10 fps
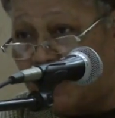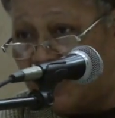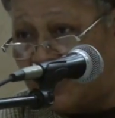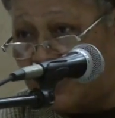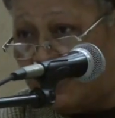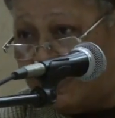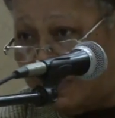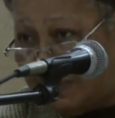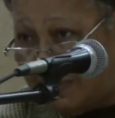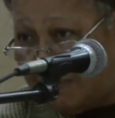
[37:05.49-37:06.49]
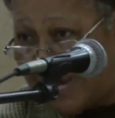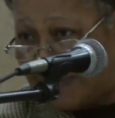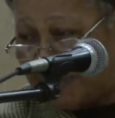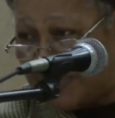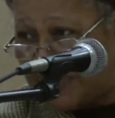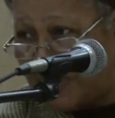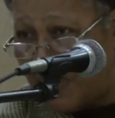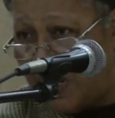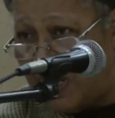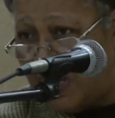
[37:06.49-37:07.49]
personal law.